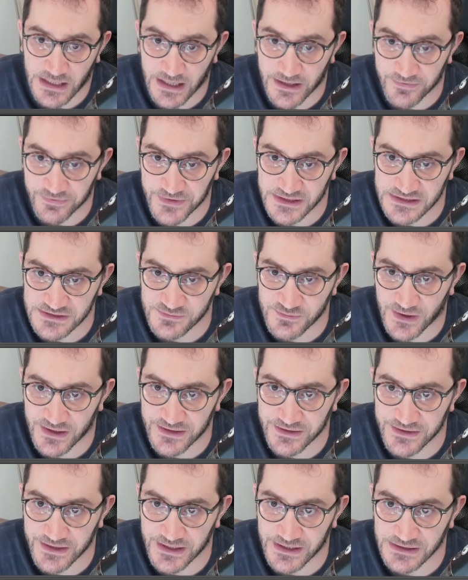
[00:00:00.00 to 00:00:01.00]
And that's why
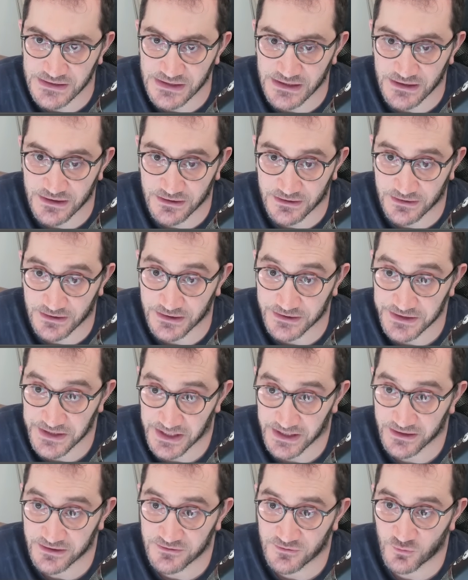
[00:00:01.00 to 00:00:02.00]
they
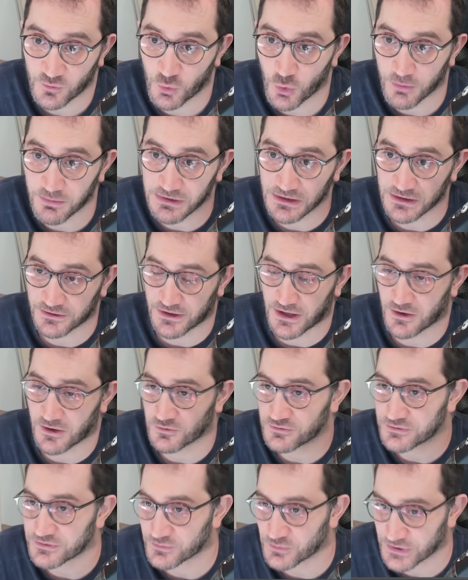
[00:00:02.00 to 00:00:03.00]
again wobble
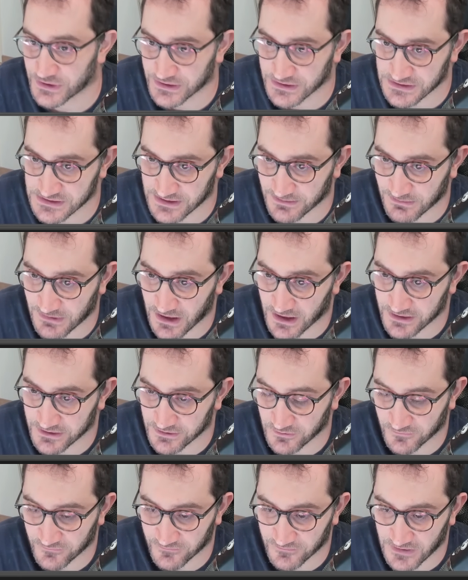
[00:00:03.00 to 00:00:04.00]
around with some
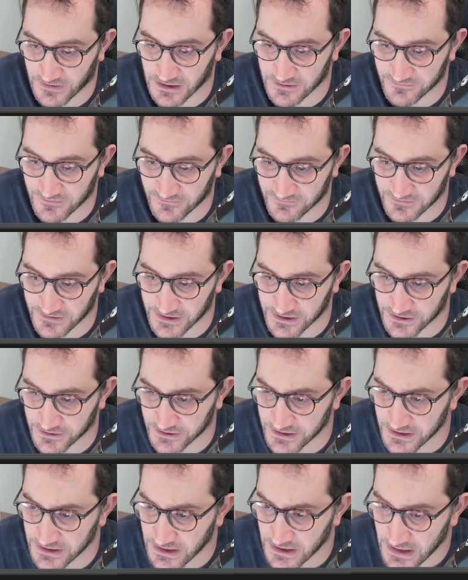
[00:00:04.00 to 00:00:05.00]
kind of alpha
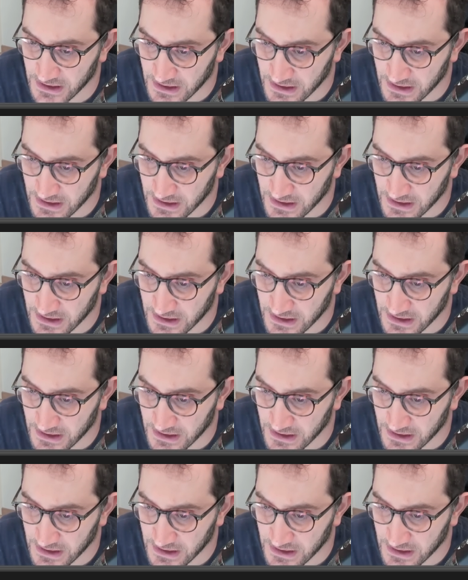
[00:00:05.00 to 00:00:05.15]
flickering.